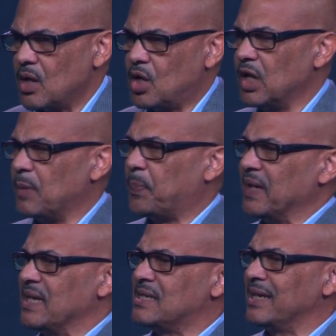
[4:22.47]
Good,
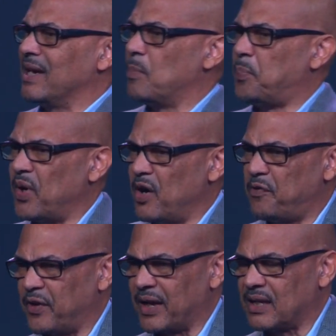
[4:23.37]
pleasing, and
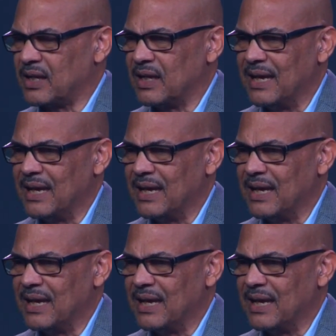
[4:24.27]
perfect